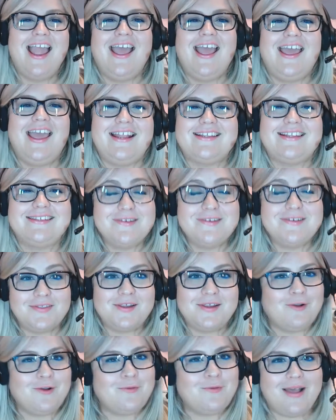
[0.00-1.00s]
It's
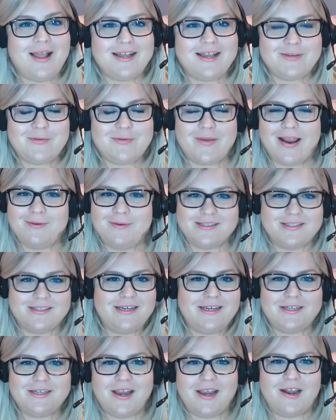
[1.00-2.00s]
nothing compared to when I was a
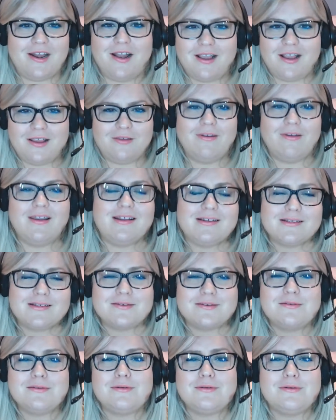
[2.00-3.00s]
teacher in a regular
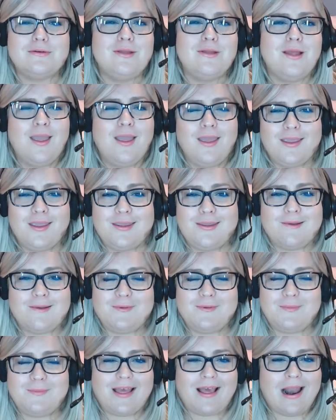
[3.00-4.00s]
school. You have
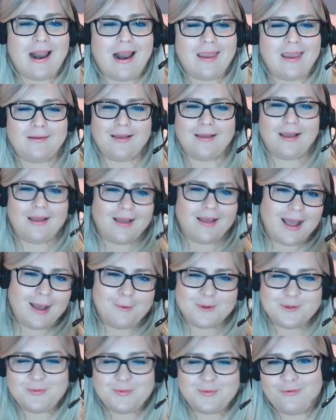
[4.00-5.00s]
to be there
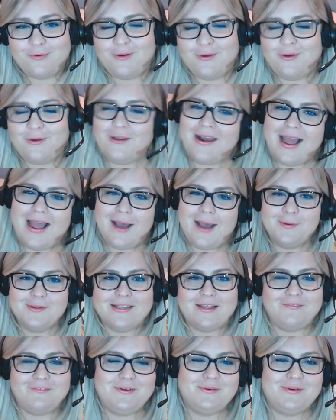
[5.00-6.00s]
hours before and hours
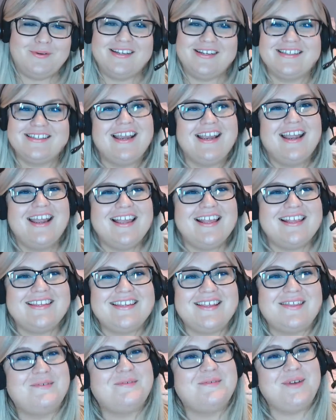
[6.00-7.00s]
afterwards.
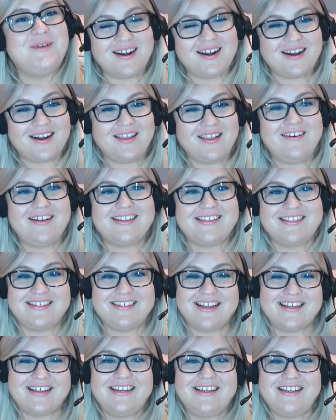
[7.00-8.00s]
So the workload as a
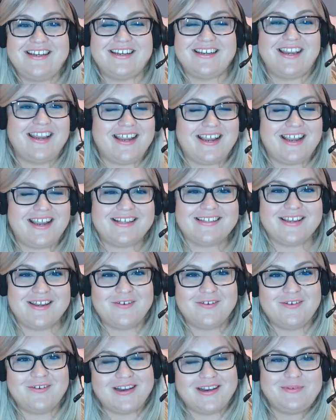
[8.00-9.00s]
DaDa teacher is
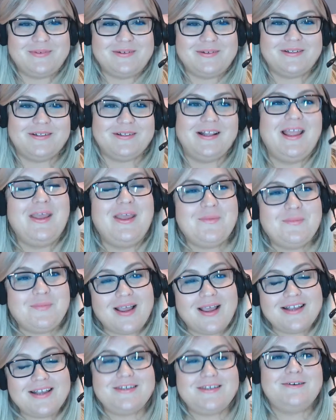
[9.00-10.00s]
incredible,
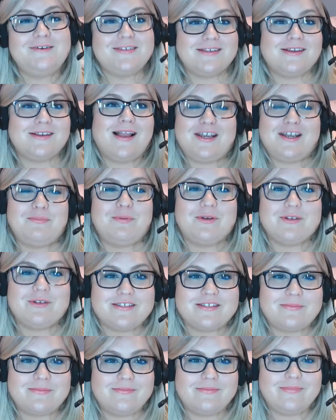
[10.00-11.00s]
but I do still like to put
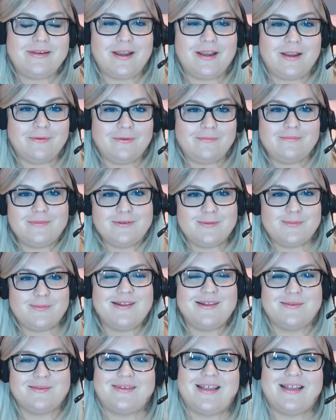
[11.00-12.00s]
some,
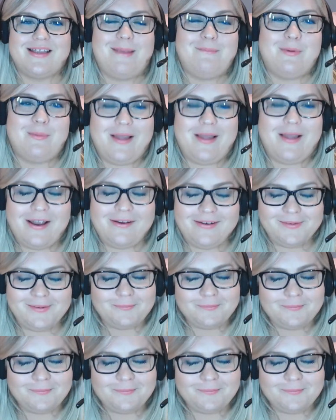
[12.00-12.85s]
spend some time preparing.